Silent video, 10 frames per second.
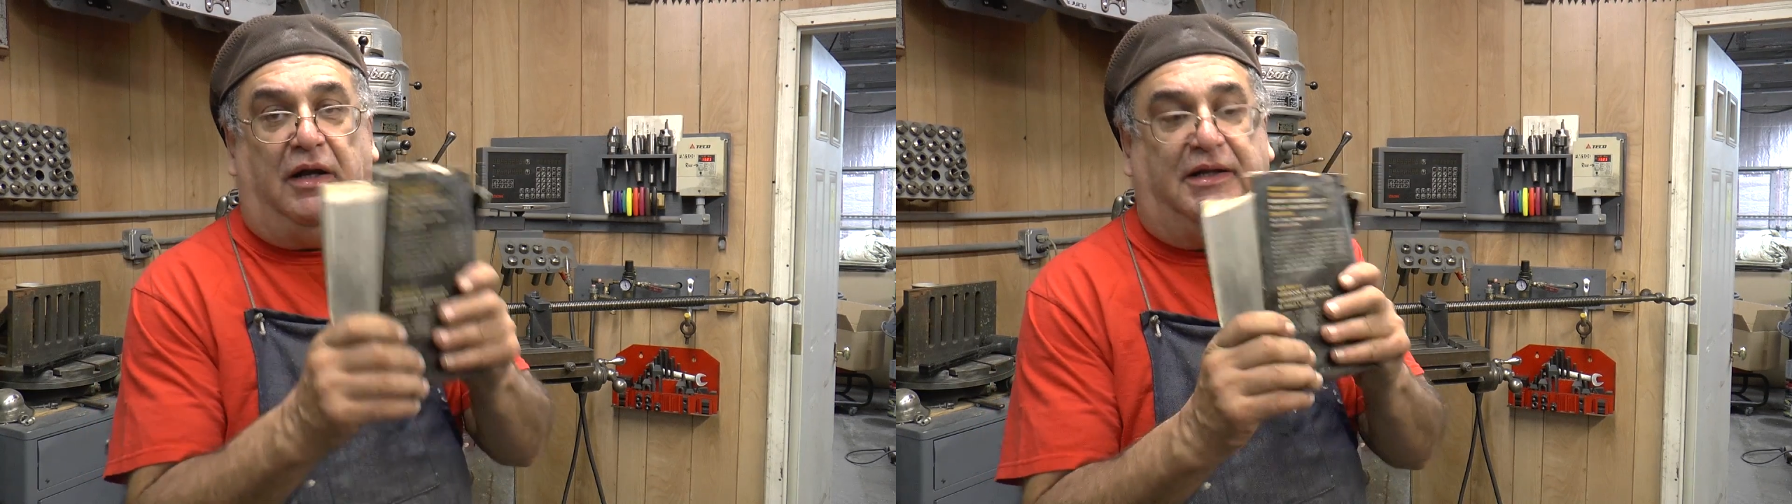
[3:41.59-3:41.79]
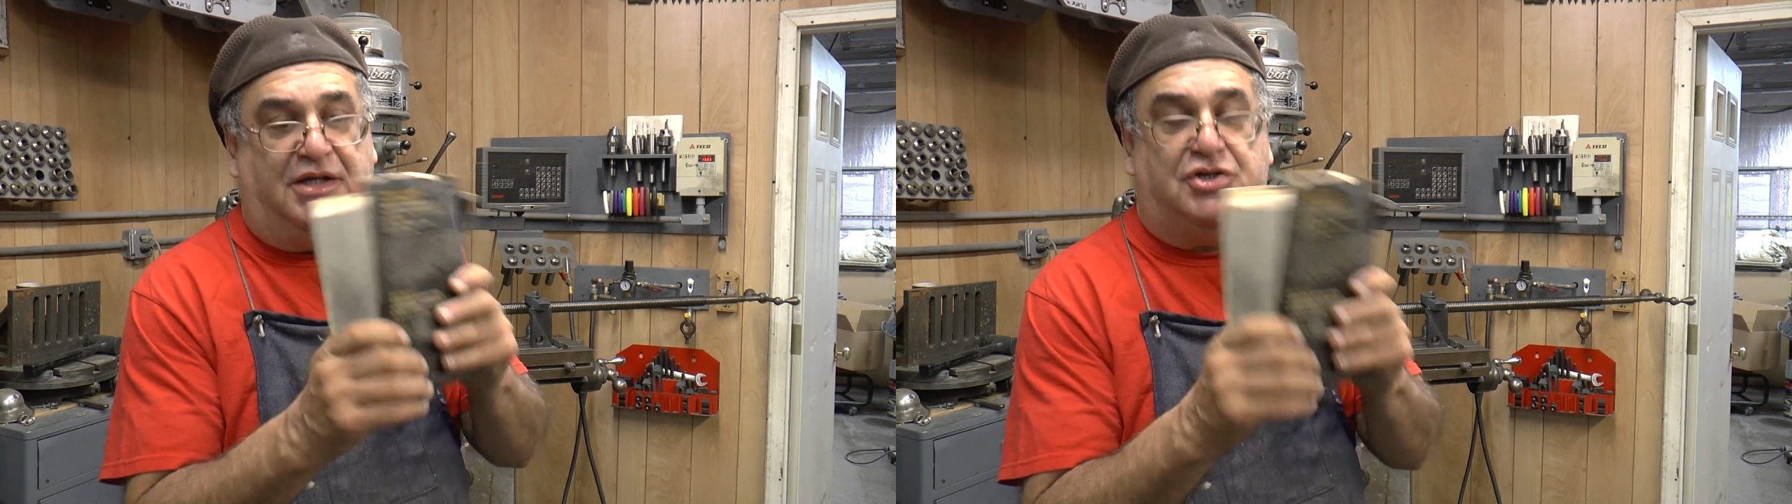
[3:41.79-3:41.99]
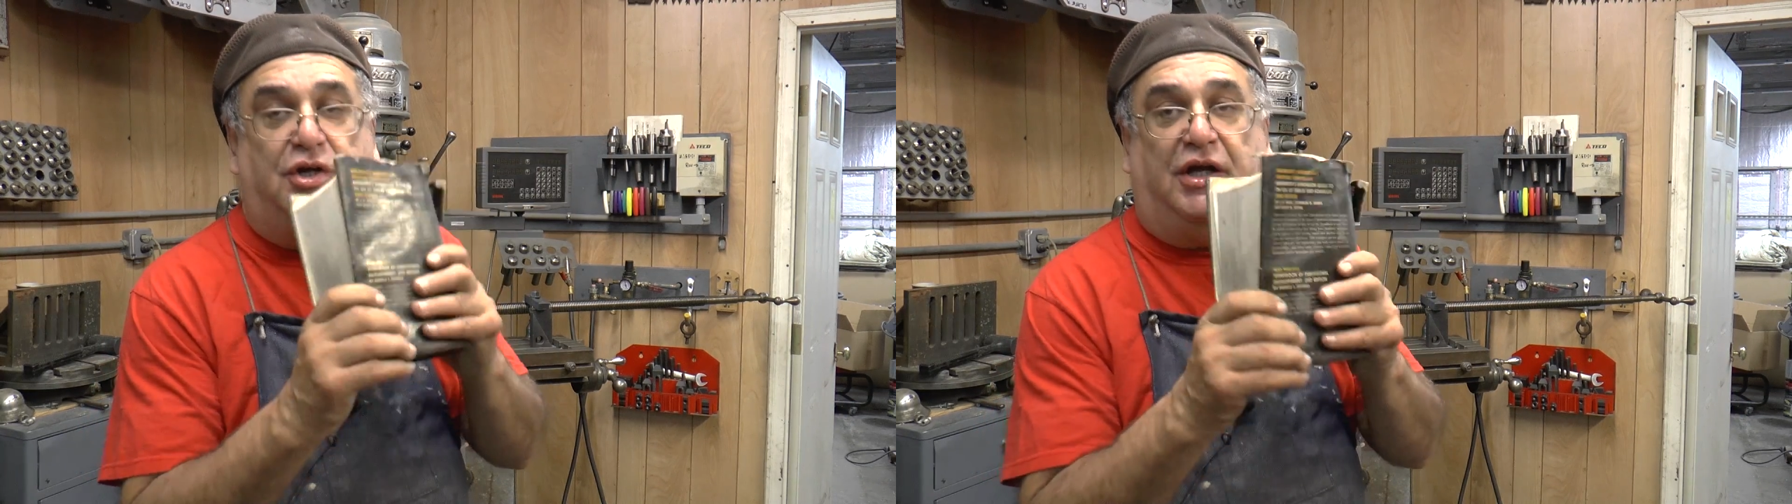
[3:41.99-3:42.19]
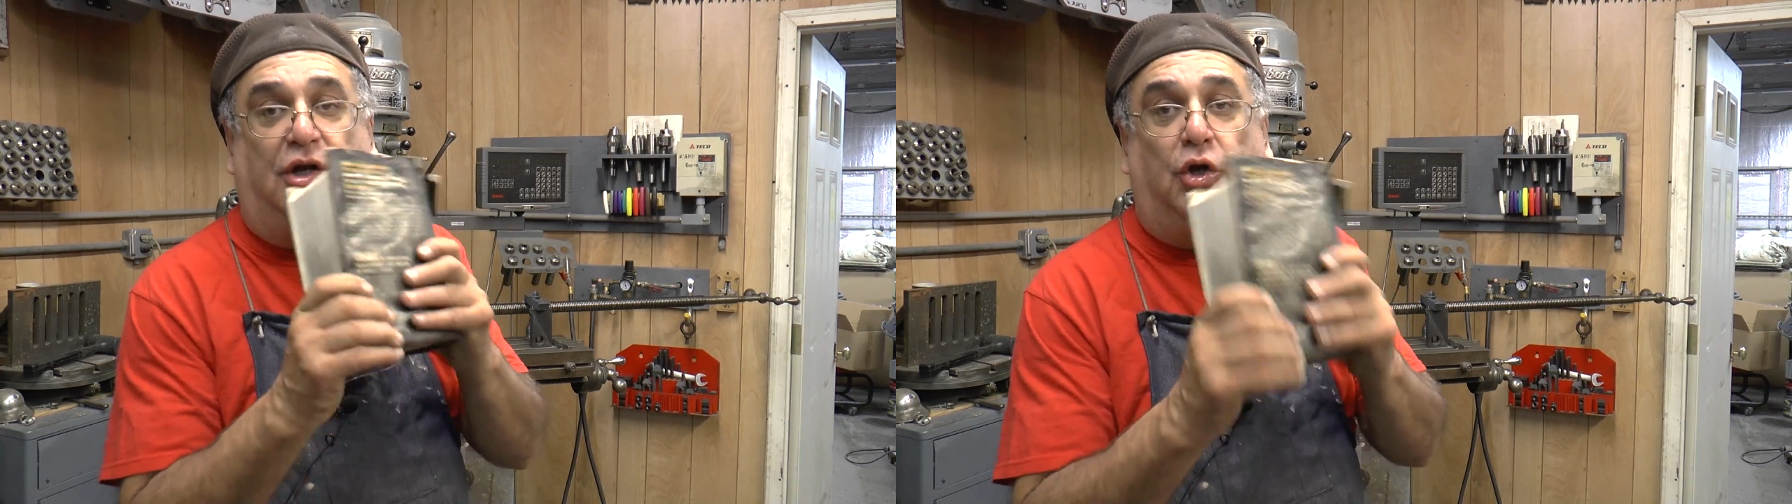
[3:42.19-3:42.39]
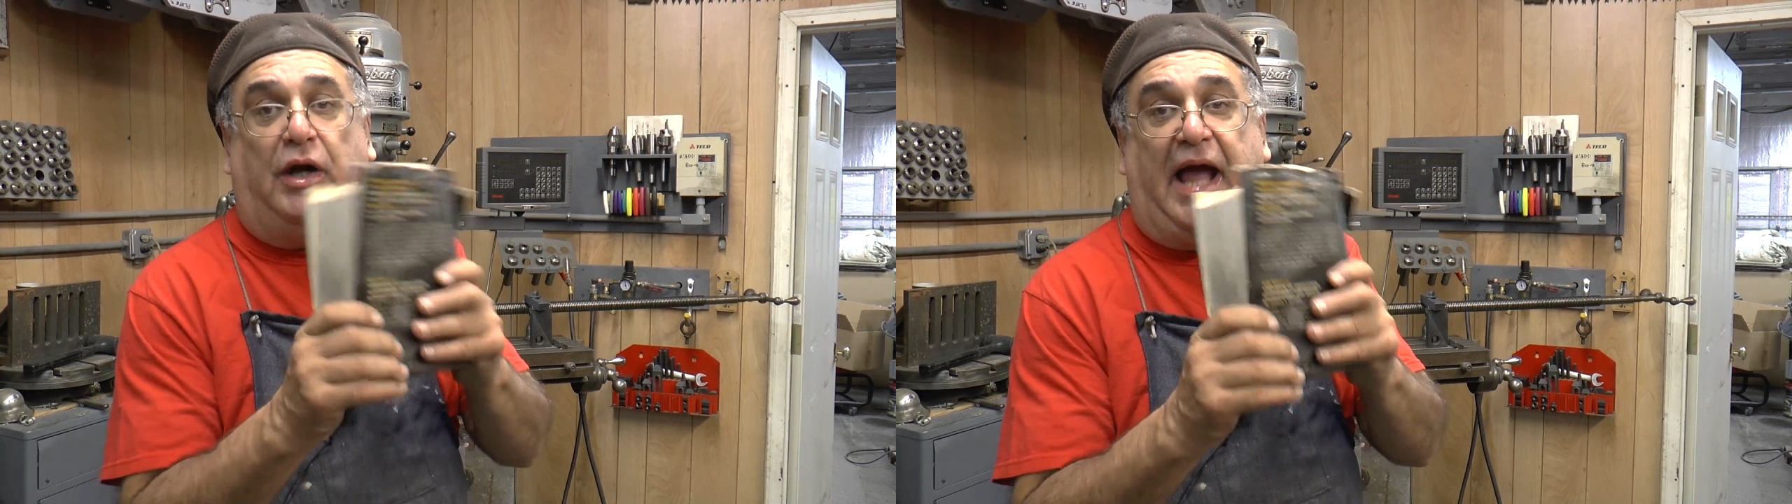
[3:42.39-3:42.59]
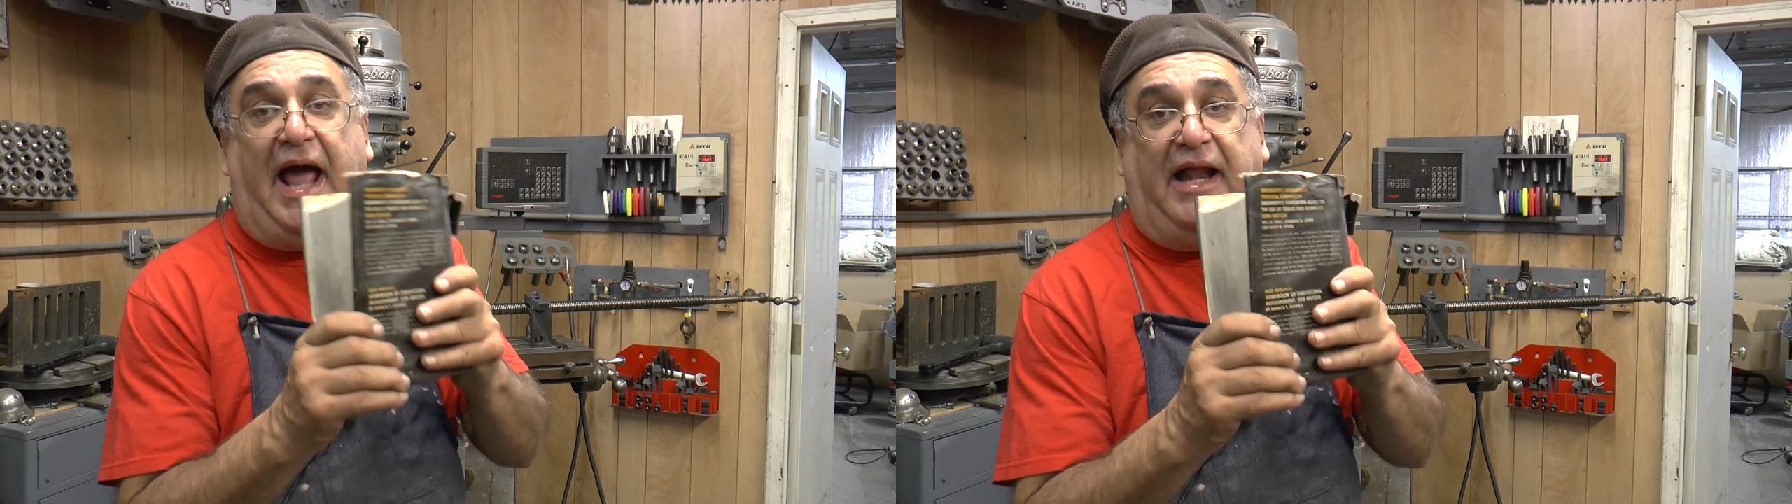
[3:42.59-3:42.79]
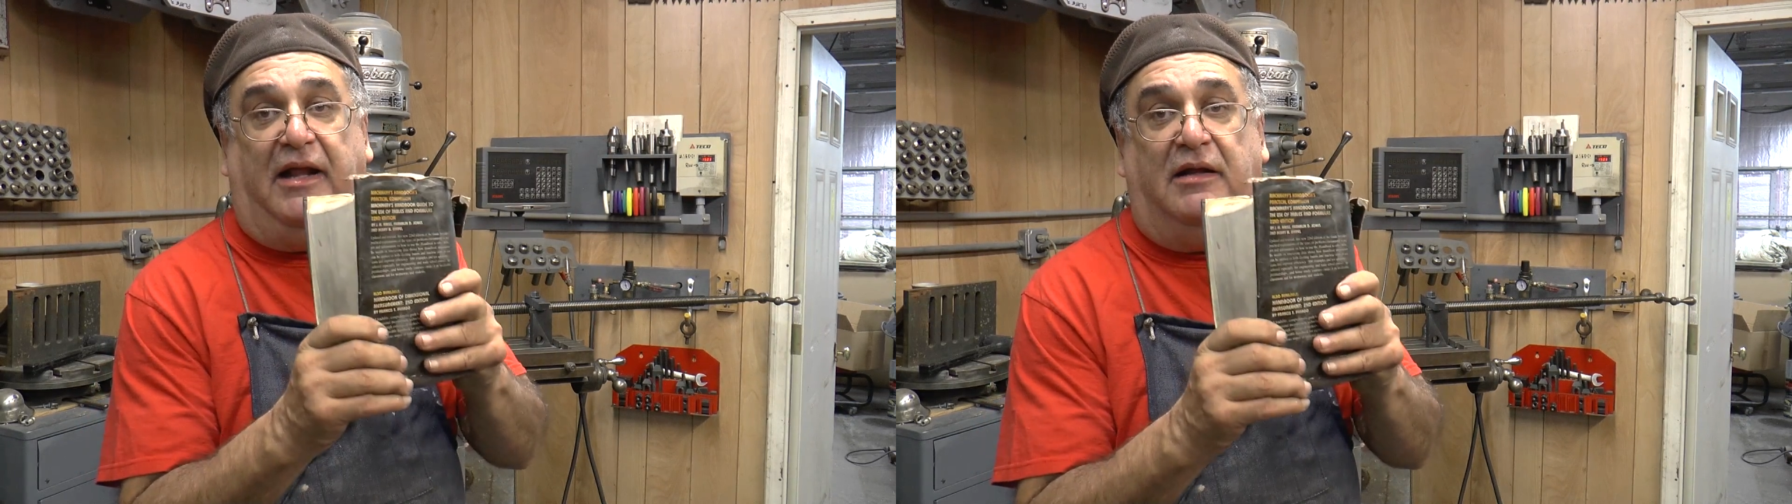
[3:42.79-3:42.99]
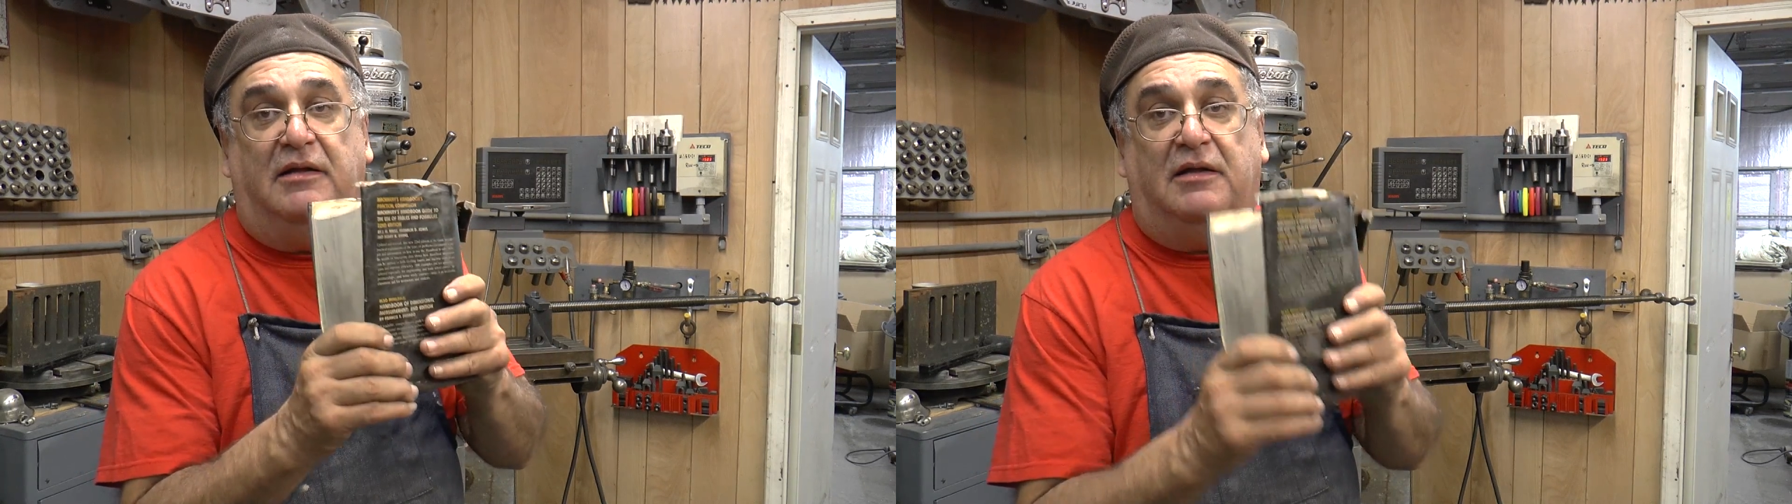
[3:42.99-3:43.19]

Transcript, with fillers: like this so you can look at it.